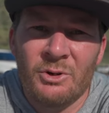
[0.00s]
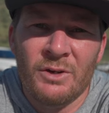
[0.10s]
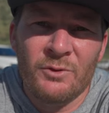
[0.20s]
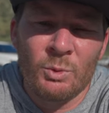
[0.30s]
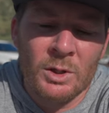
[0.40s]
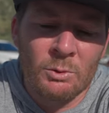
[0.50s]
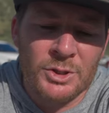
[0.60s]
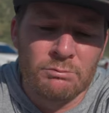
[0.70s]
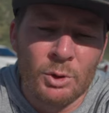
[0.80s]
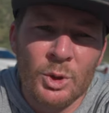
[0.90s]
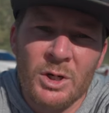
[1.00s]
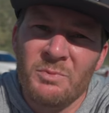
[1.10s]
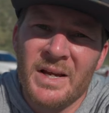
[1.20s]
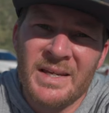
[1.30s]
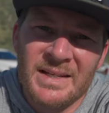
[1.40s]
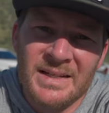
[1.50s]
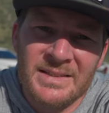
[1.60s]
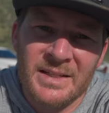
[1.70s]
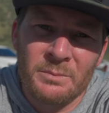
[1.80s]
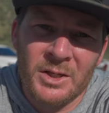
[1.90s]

and if you want to watch more of my content,